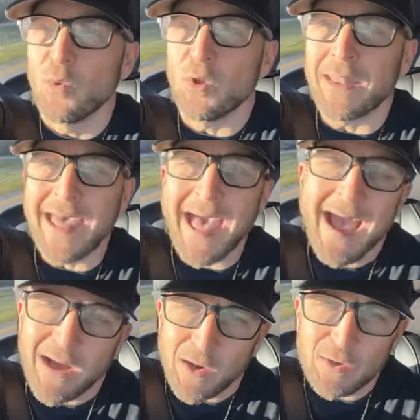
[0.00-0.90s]
Well,
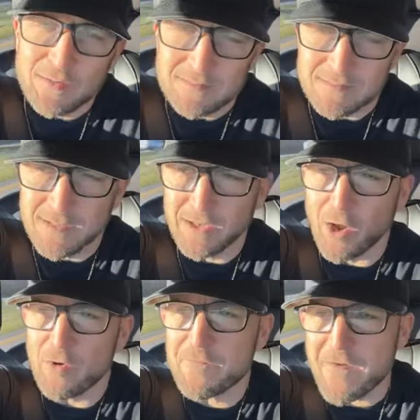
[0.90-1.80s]
now, you
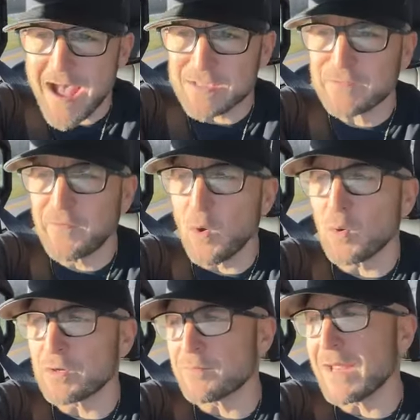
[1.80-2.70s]
know, fast
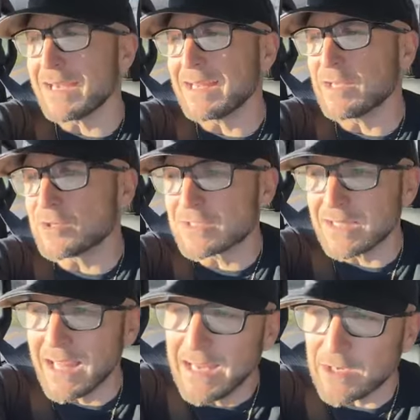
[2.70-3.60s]
forward many years
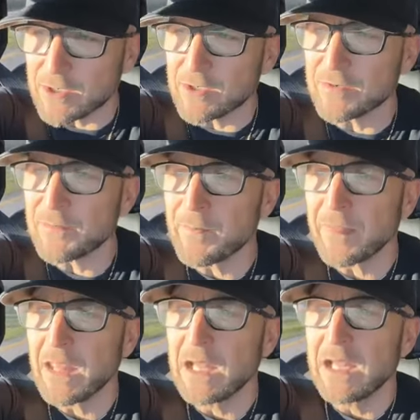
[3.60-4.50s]
later,
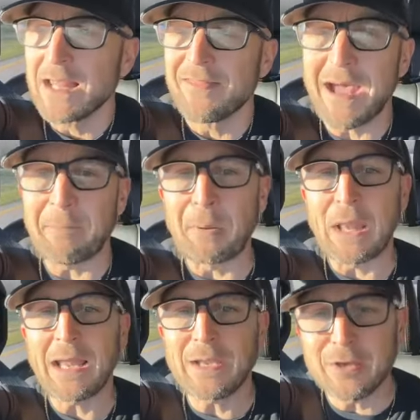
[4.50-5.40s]
that
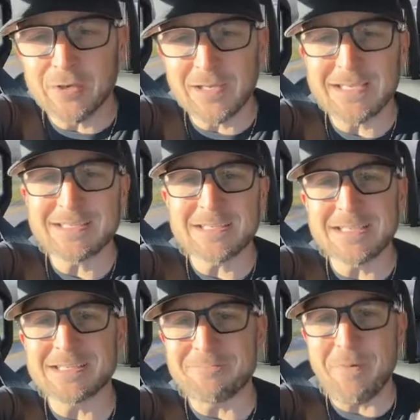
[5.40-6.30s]
player
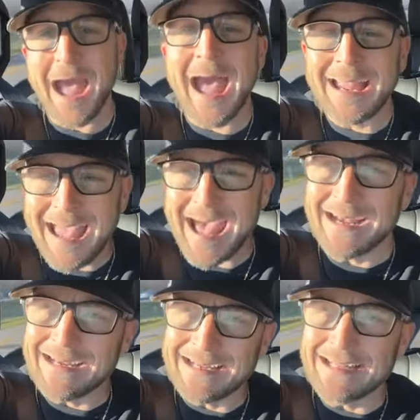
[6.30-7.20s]
is back
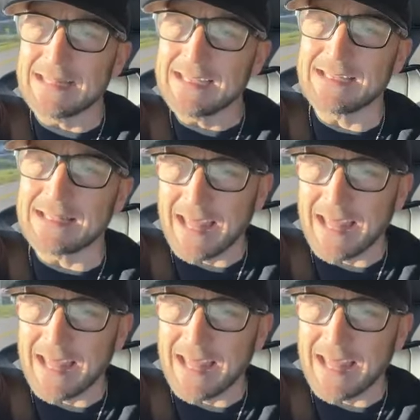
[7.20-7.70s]
at an elite